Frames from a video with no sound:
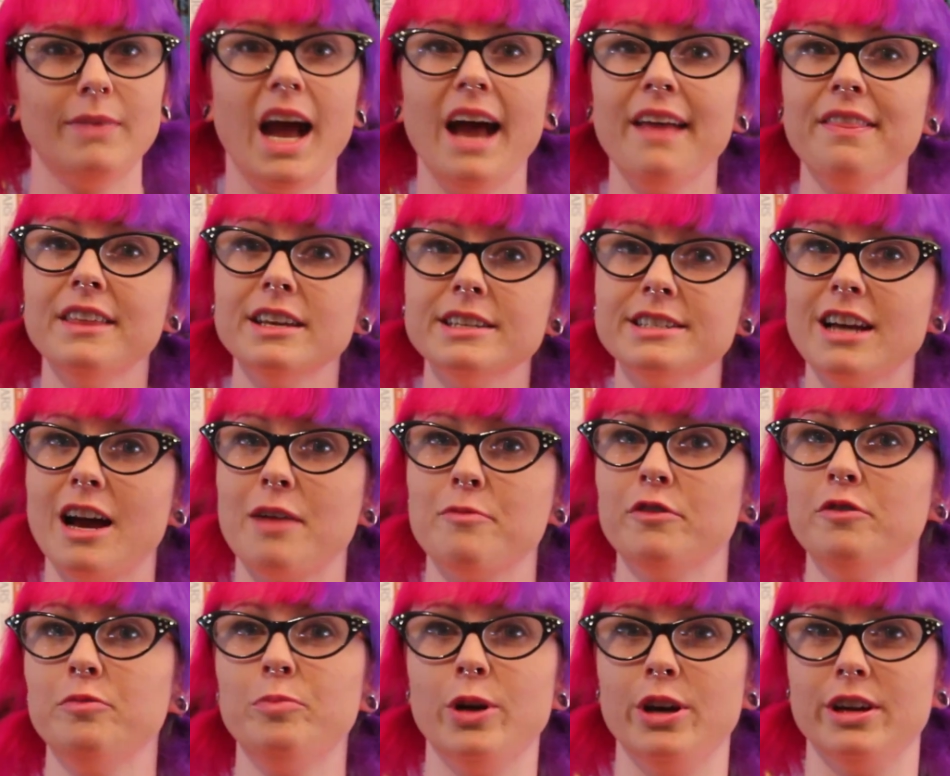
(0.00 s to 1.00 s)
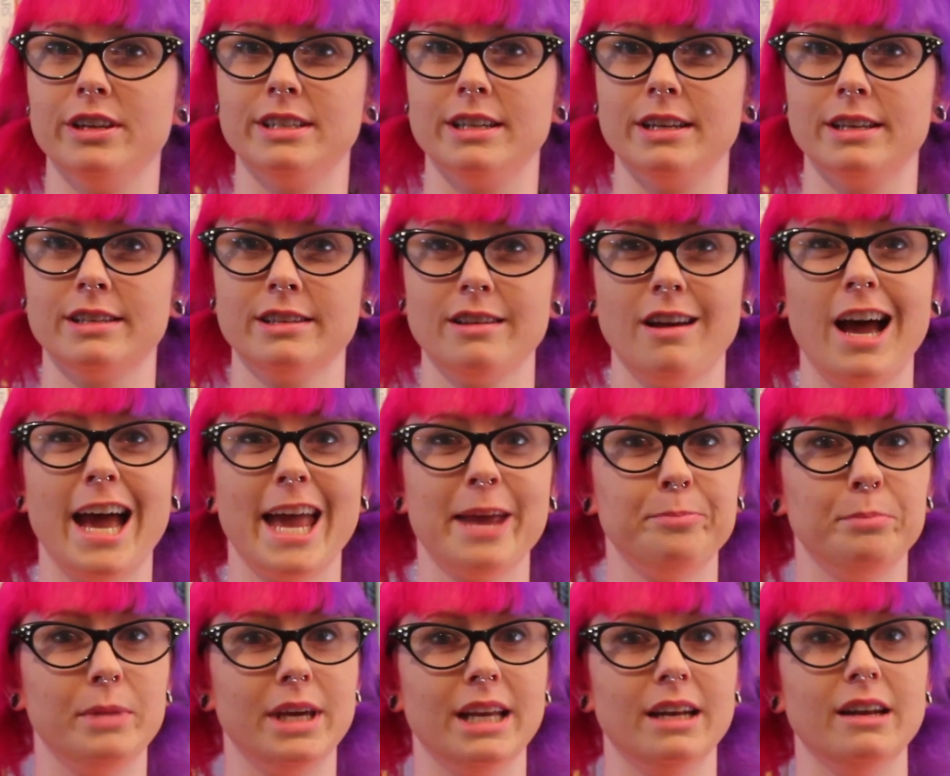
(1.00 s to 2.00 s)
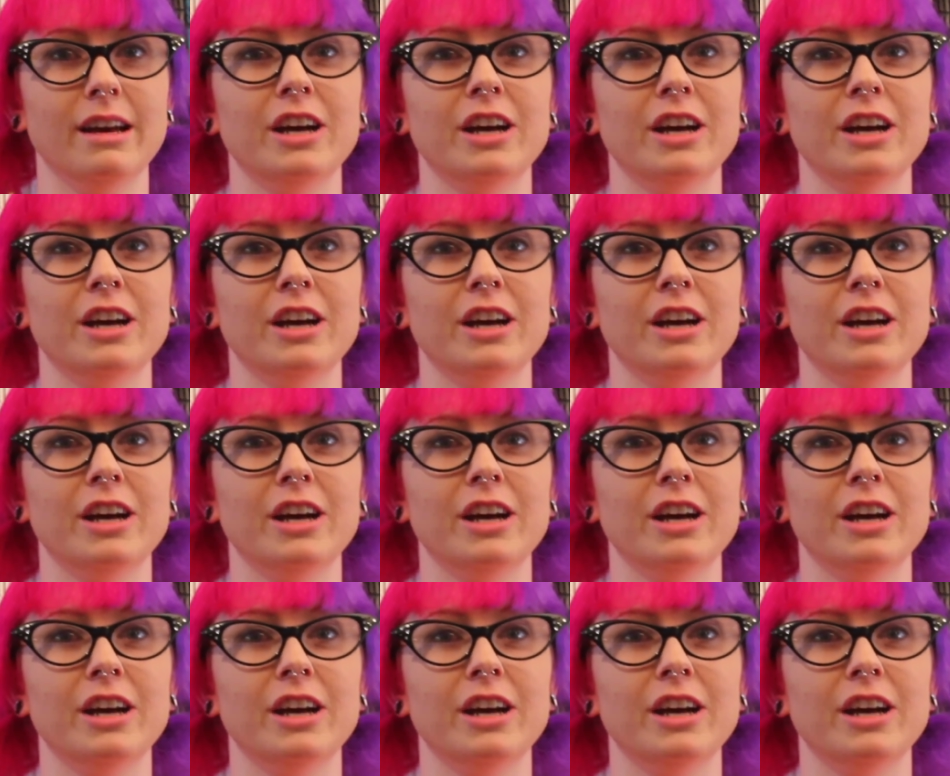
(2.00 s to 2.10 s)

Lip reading: At the time of purchase, I admit